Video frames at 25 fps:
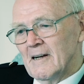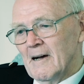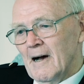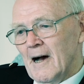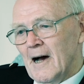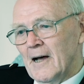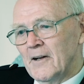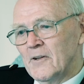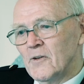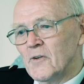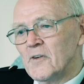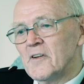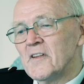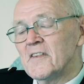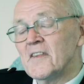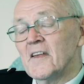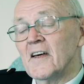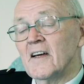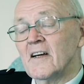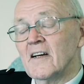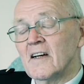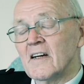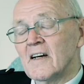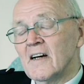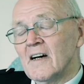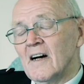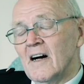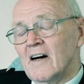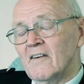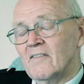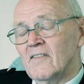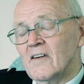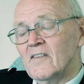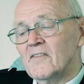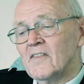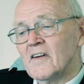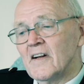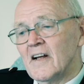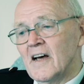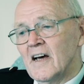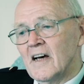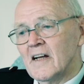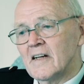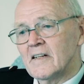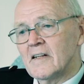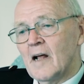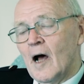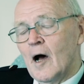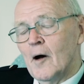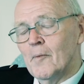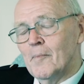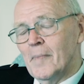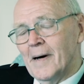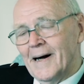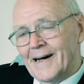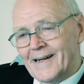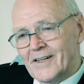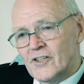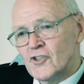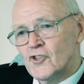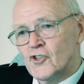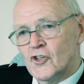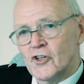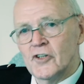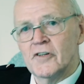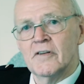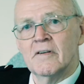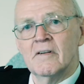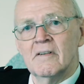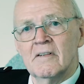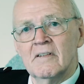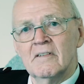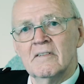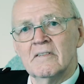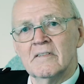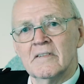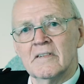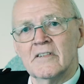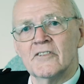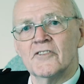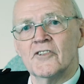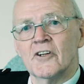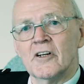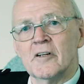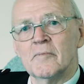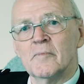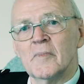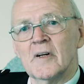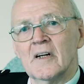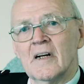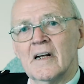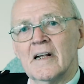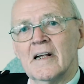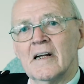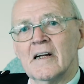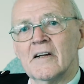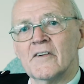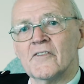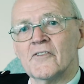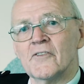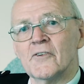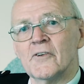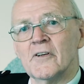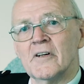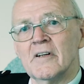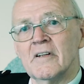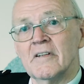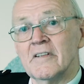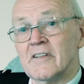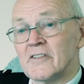I don't think I've ever heard a bad tune that John McLellan wrote.